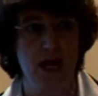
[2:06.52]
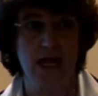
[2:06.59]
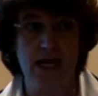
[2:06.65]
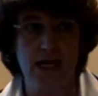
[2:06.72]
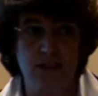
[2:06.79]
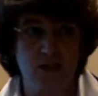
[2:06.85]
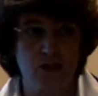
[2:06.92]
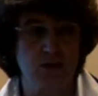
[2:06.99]

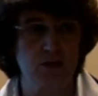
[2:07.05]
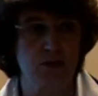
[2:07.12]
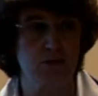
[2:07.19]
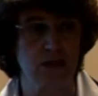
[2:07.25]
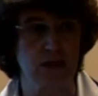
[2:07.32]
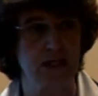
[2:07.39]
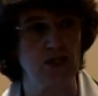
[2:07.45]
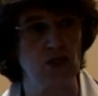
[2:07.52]
Is there a
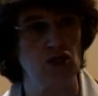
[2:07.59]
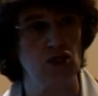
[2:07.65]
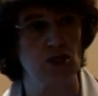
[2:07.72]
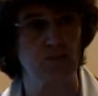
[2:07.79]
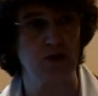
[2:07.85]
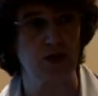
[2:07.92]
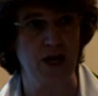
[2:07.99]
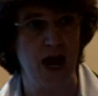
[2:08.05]

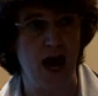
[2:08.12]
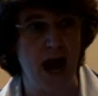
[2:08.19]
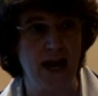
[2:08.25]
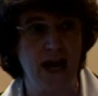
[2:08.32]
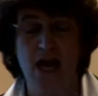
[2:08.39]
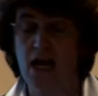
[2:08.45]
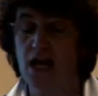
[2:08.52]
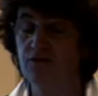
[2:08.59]
relationship or not?
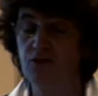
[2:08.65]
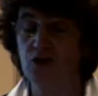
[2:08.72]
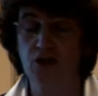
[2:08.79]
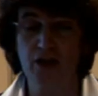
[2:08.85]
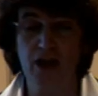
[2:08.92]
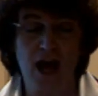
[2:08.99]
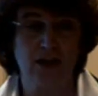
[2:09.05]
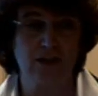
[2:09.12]
If
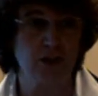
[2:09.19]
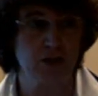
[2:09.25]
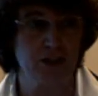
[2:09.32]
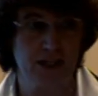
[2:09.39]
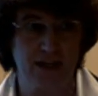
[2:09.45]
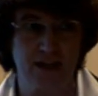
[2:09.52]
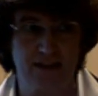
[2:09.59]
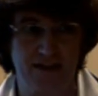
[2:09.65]
you're not
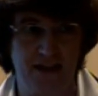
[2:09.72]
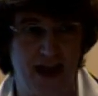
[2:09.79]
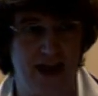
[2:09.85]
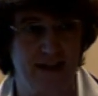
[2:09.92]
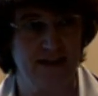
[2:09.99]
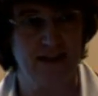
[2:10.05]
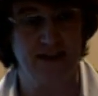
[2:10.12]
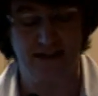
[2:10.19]
looking at
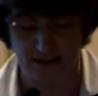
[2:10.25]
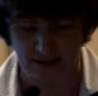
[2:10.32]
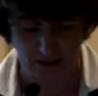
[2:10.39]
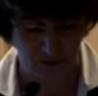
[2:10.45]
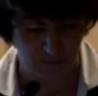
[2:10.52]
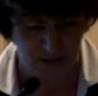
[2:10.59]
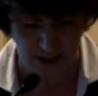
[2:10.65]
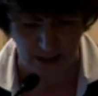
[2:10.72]
that, then this
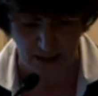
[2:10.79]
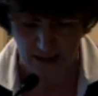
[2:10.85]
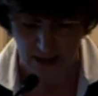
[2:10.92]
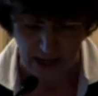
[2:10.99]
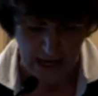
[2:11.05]
committee